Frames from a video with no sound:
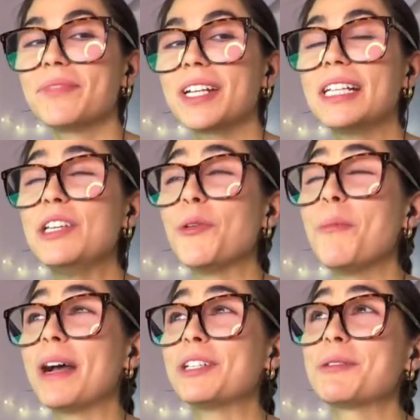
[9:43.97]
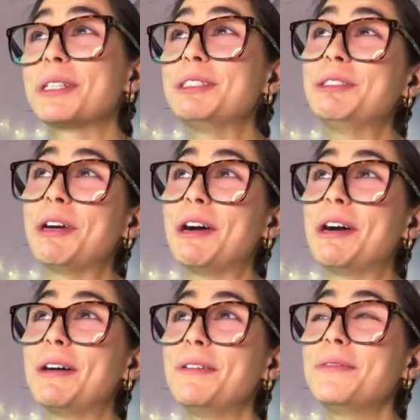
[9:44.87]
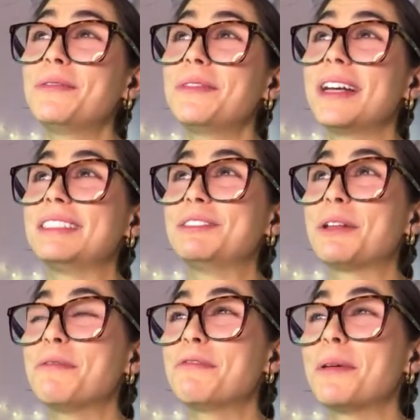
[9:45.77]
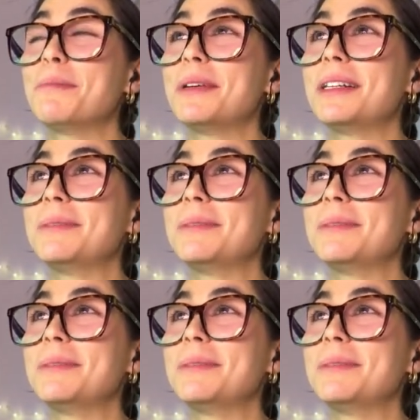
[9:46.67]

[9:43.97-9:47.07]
Cleopatra stuff and stuff from